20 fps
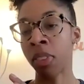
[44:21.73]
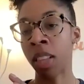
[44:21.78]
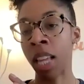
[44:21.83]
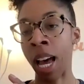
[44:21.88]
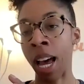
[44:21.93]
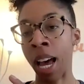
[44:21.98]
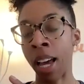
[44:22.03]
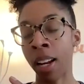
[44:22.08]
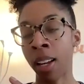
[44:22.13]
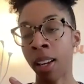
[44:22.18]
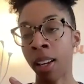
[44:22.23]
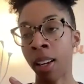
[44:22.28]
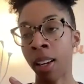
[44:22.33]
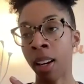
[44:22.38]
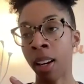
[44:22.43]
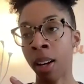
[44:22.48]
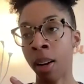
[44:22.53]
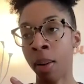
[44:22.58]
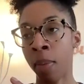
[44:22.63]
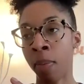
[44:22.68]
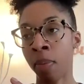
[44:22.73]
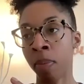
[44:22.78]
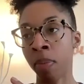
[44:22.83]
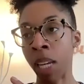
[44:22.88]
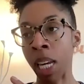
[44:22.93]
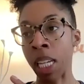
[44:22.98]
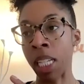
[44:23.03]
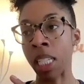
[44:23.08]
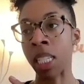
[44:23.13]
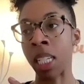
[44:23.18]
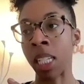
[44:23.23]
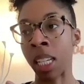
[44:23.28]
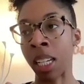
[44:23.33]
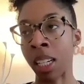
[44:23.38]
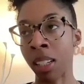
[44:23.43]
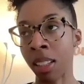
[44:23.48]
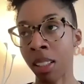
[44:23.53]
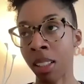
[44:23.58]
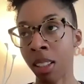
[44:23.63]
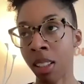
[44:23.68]
that it
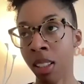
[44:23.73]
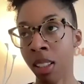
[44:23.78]
didn't